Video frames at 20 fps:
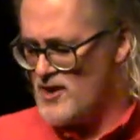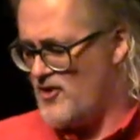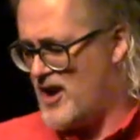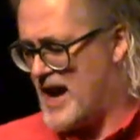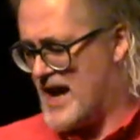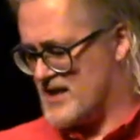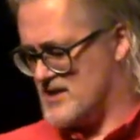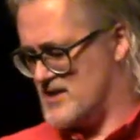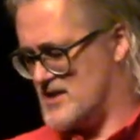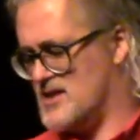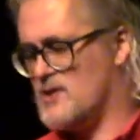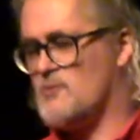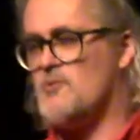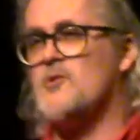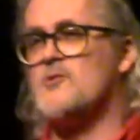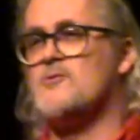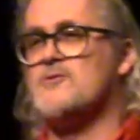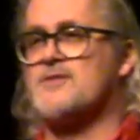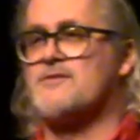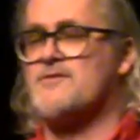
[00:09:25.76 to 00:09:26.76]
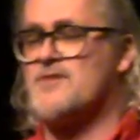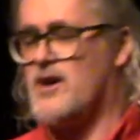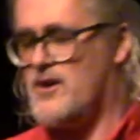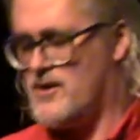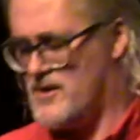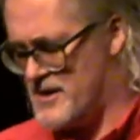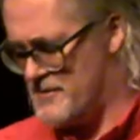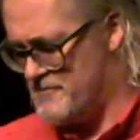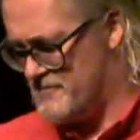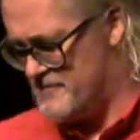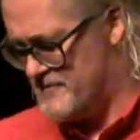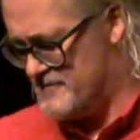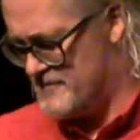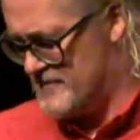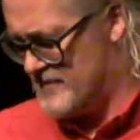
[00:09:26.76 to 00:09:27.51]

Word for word: cracks in the walls of time.